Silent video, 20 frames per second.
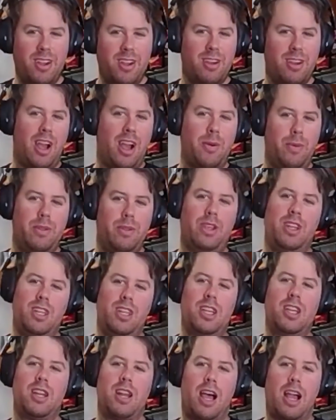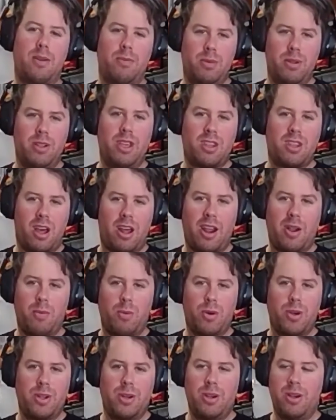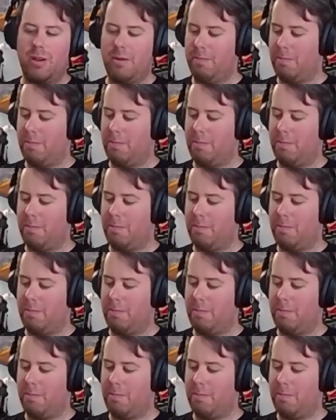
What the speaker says: I really did. I really thought I would,